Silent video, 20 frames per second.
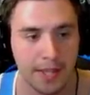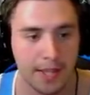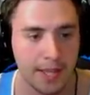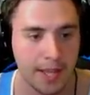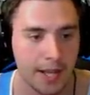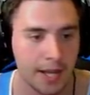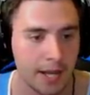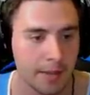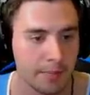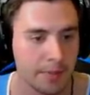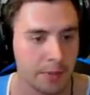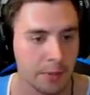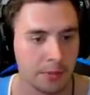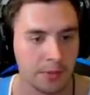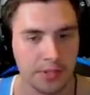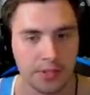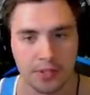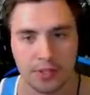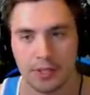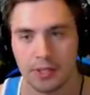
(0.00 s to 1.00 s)
Um, there
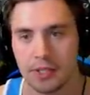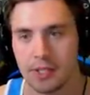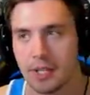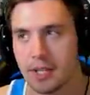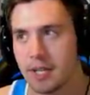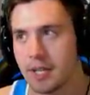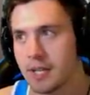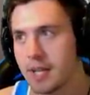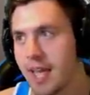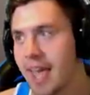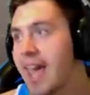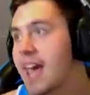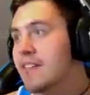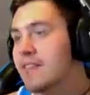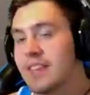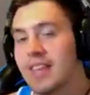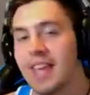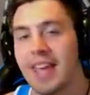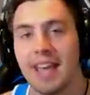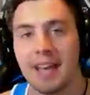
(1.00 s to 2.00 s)
was uh,
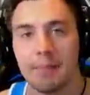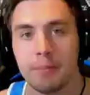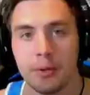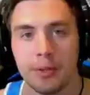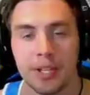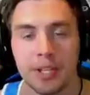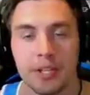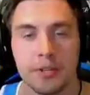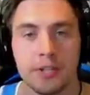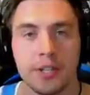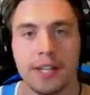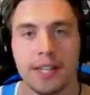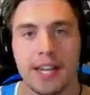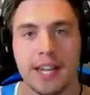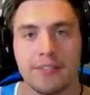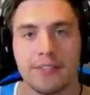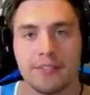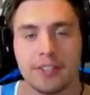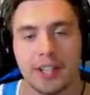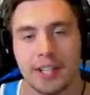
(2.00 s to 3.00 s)
heavy ammo that you could
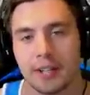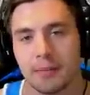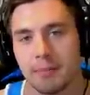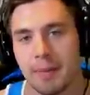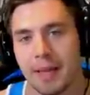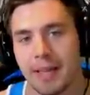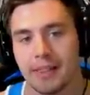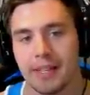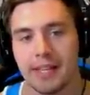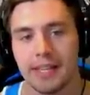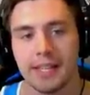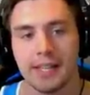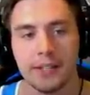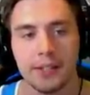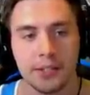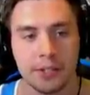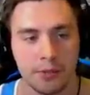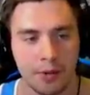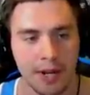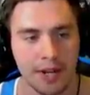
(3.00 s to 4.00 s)
get for getting melee
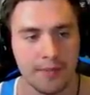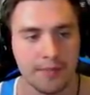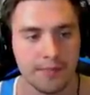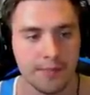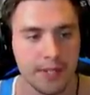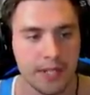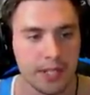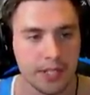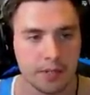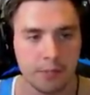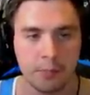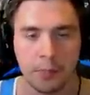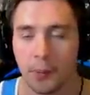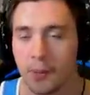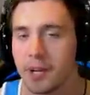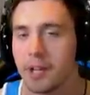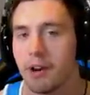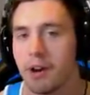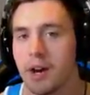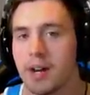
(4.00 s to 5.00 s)
kills, right? Some
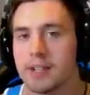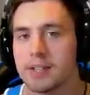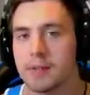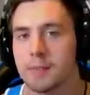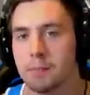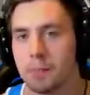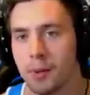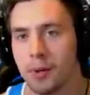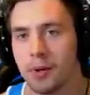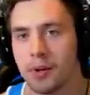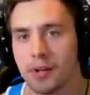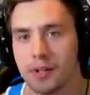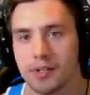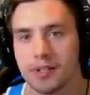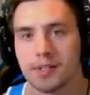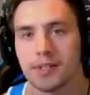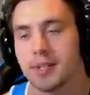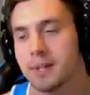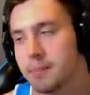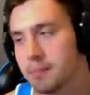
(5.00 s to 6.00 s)
pretty awesome
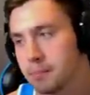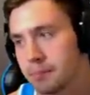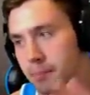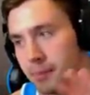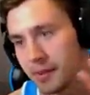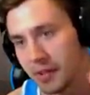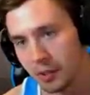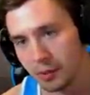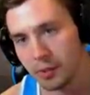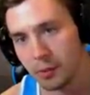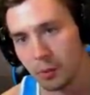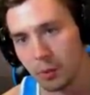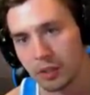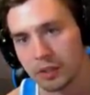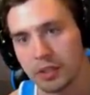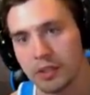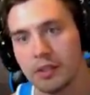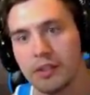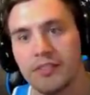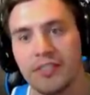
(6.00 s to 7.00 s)
perks, but they only worked
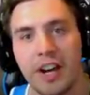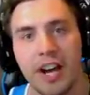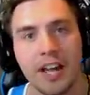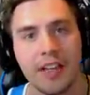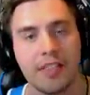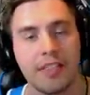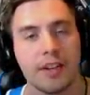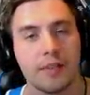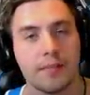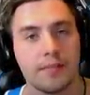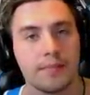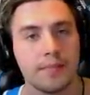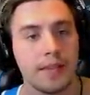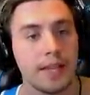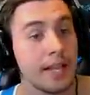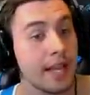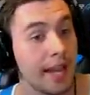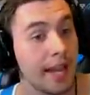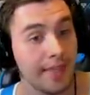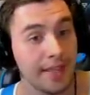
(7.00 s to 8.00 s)
on Leviathan.
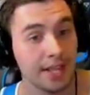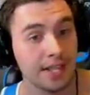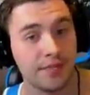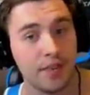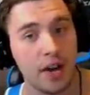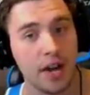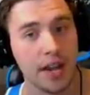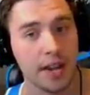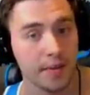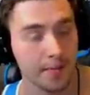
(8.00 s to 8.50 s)
And that's fine.